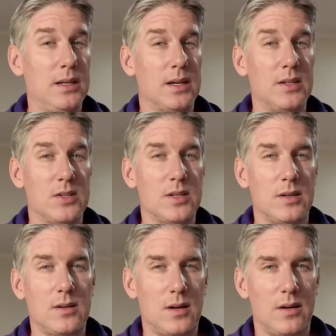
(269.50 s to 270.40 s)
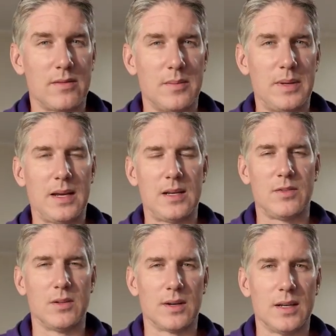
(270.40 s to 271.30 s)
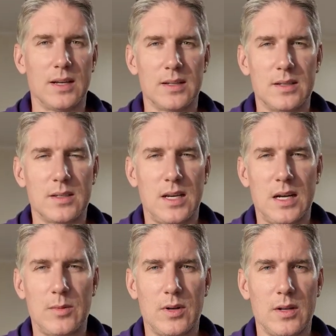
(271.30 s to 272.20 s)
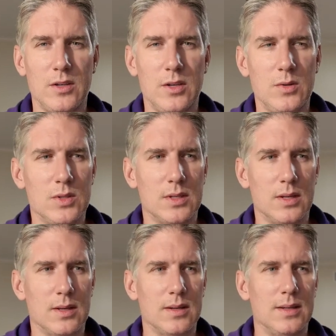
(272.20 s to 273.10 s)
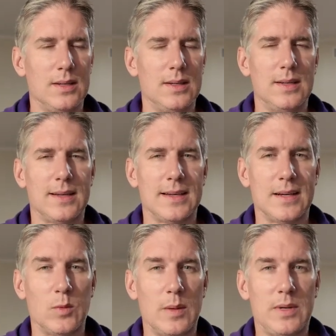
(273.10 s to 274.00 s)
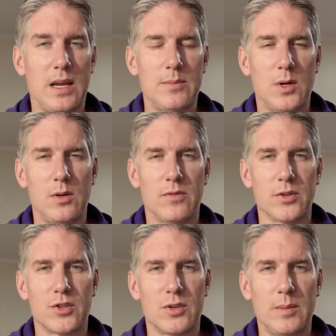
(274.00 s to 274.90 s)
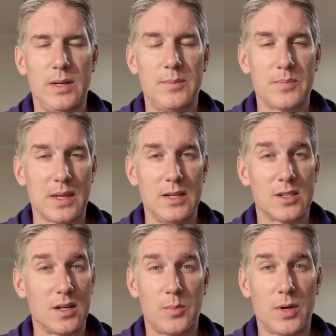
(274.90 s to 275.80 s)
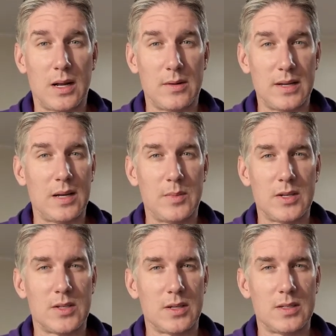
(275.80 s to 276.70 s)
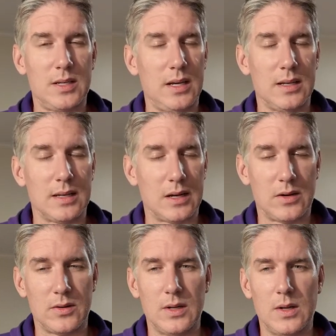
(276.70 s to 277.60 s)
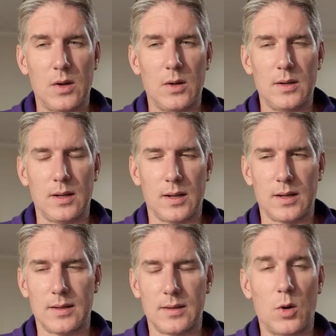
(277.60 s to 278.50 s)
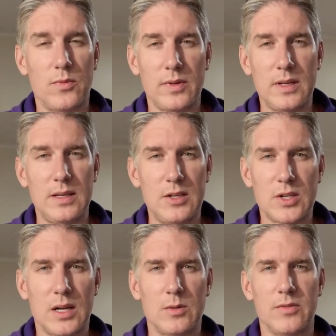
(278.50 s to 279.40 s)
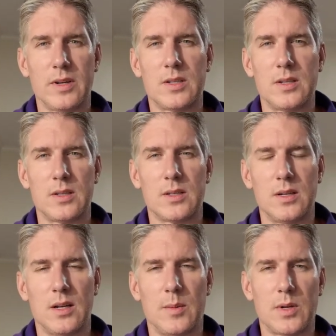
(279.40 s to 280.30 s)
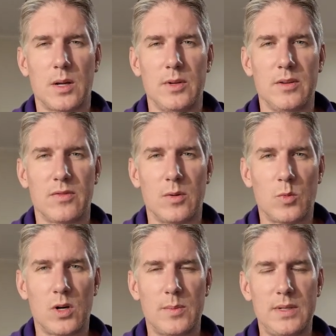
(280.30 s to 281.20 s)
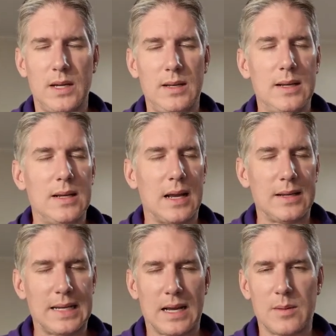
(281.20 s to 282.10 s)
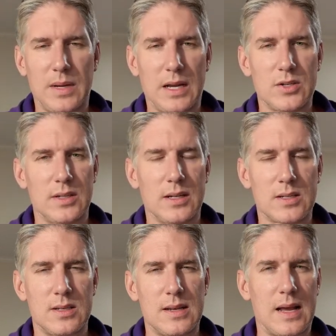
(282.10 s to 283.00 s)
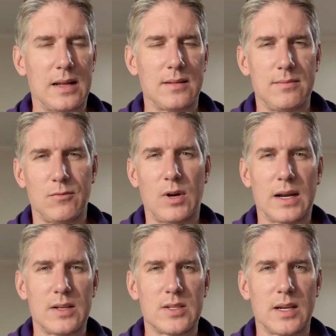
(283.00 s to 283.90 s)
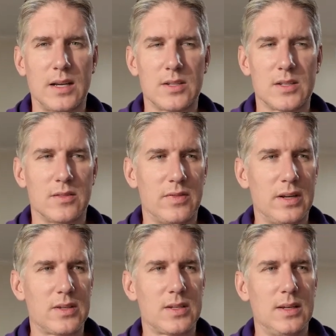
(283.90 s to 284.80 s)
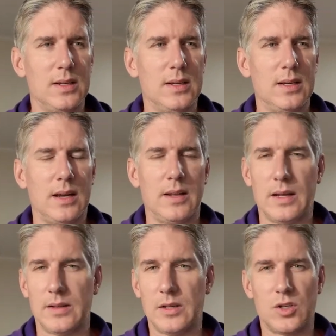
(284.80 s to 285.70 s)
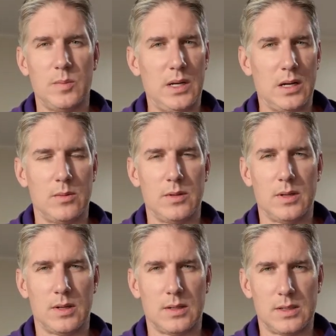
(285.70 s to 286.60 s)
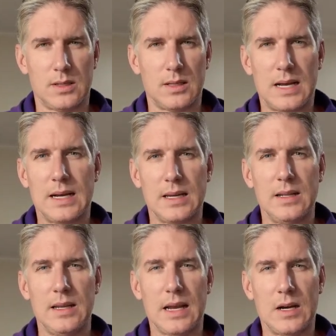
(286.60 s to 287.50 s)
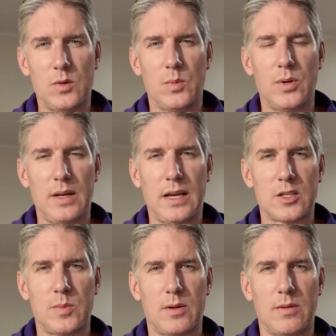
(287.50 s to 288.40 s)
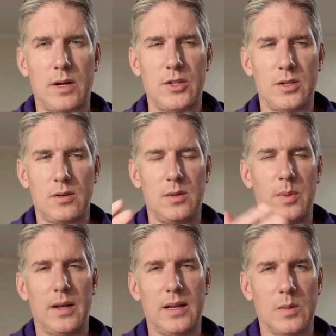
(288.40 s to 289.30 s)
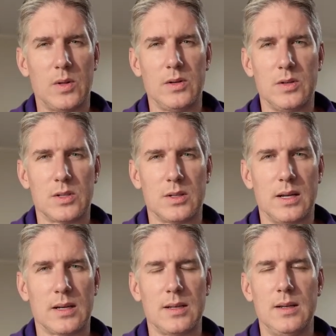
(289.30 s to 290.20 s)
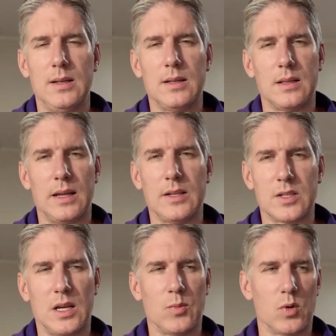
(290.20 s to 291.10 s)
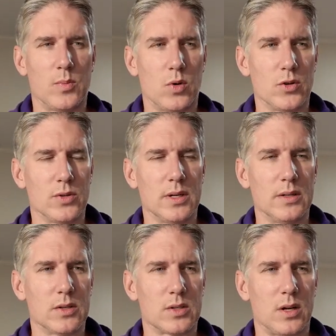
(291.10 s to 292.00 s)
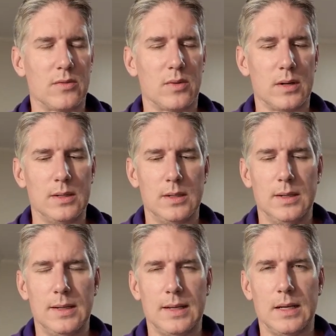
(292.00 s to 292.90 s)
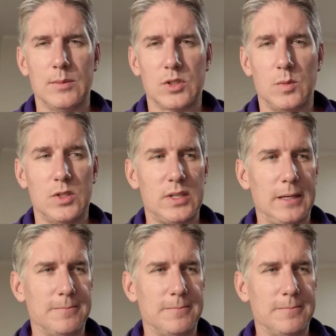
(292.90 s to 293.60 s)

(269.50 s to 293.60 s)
consider off the bat if you're looking to get this camera and use the webcam mode for streaming. It's going to put out 9:16. Now hopefully DJI will fix this in an upcoming firmware update. I gotta imagine that's not rocket science to fix, and that they should be able to lock in the output aspect ratio depending on whether you select landscape or portrait in the software. So we'll see.